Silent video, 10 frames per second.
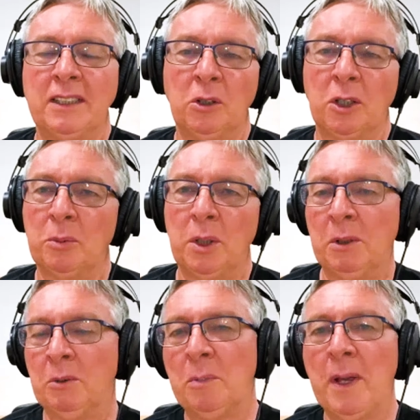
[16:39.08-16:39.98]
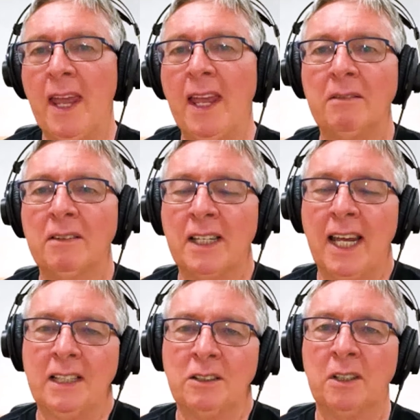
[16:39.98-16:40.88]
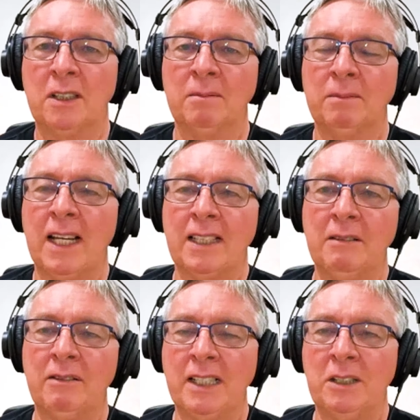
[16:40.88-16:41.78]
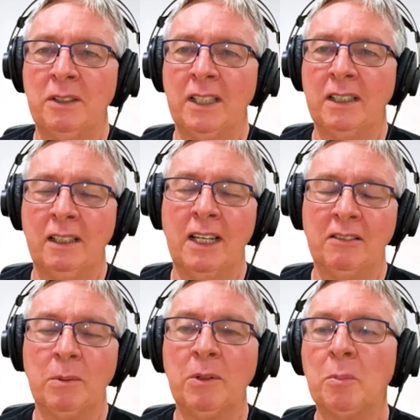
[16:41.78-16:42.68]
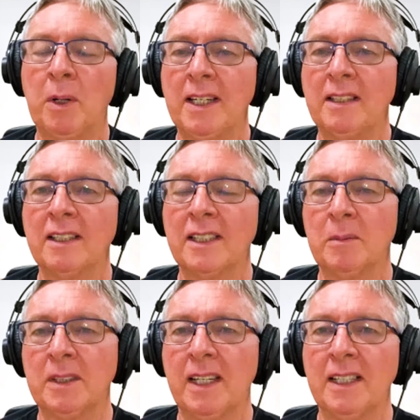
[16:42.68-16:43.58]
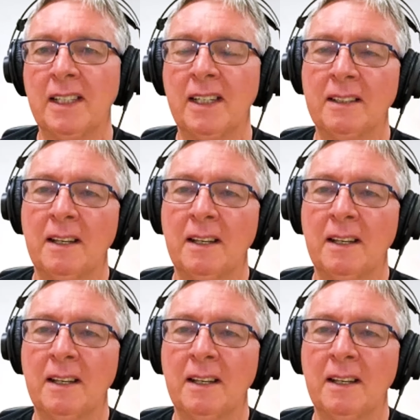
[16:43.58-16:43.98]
it's not a permanent repair. If the tank has got a nasty fracture in it, it'll have to be replaced at some stage, yeah.